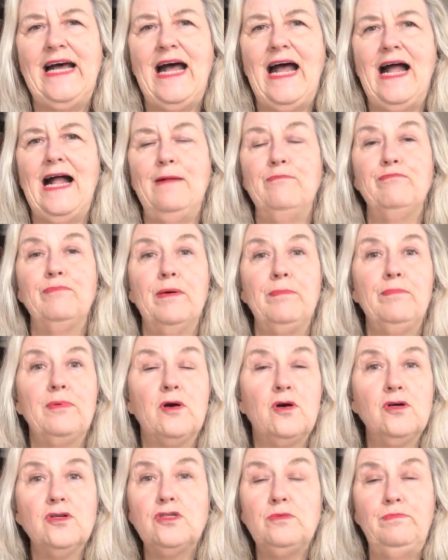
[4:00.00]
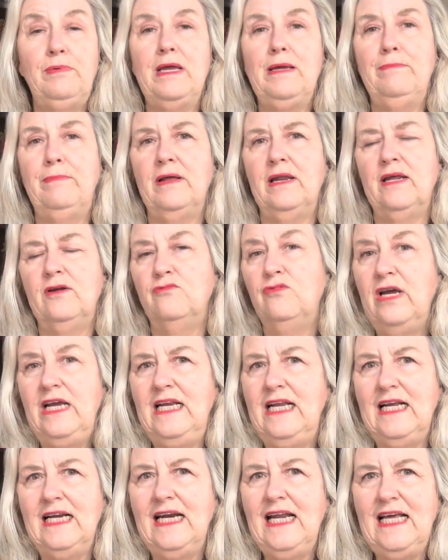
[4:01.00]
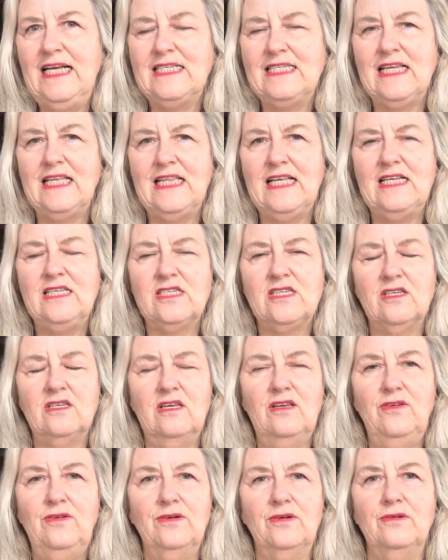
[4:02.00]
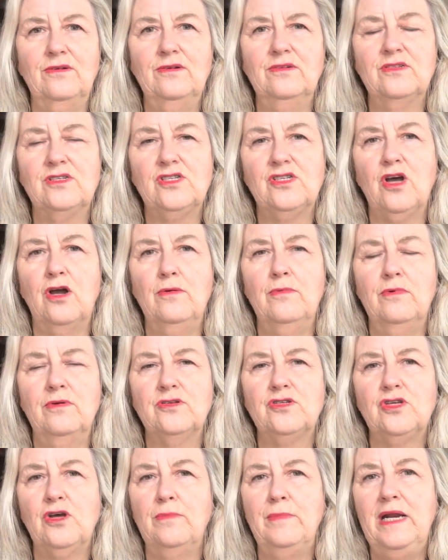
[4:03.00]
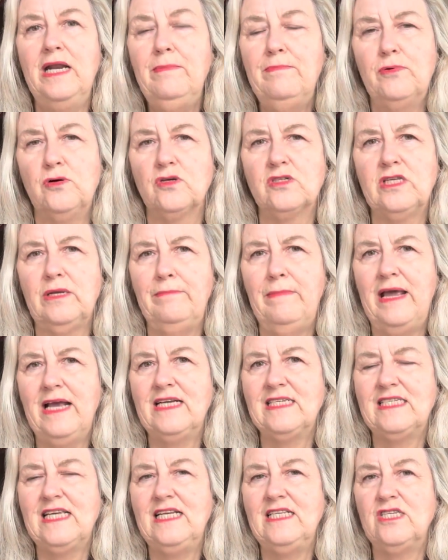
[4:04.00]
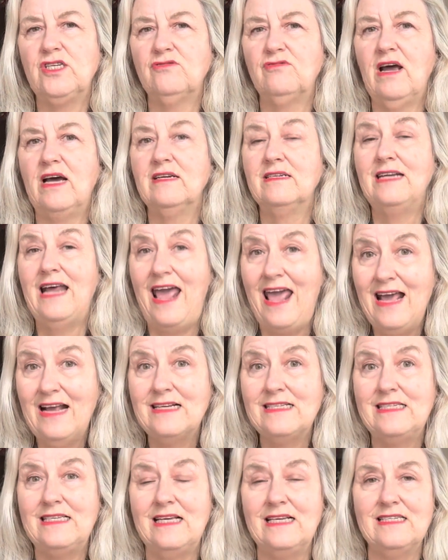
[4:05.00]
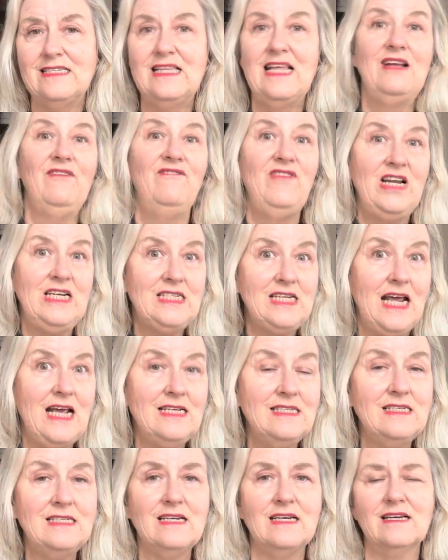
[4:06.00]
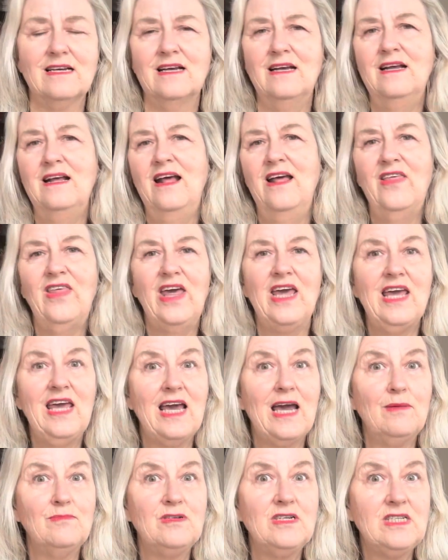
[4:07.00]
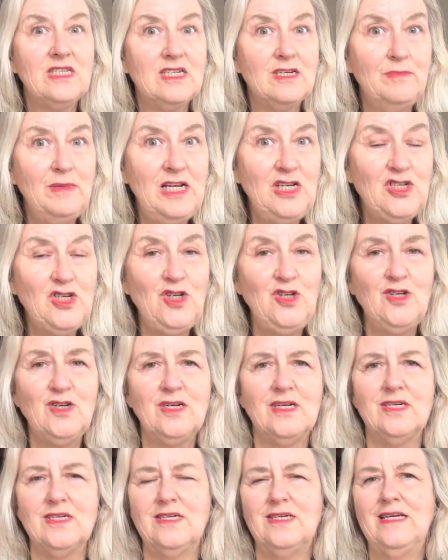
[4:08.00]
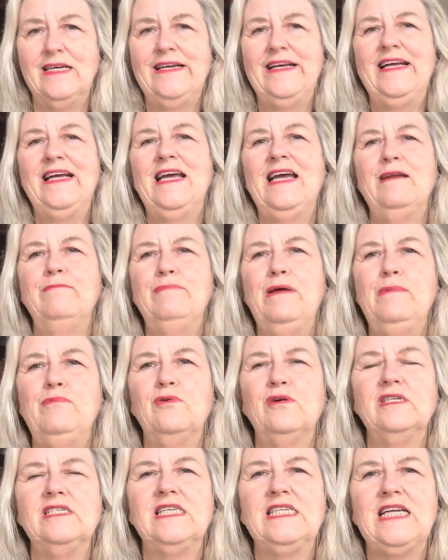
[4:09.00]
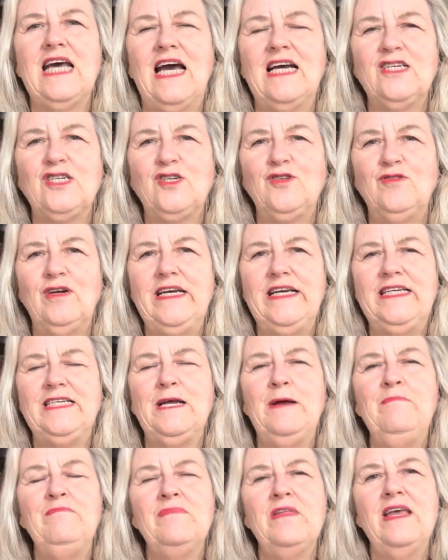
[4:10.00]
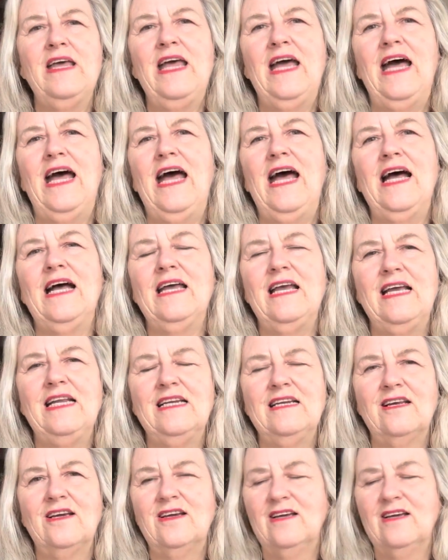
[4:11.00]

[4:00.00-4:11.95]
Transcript: But because people are reading less and there's, so many books and magazines around to access, they're fantastic. They can come to the dementia unit and people can start to read and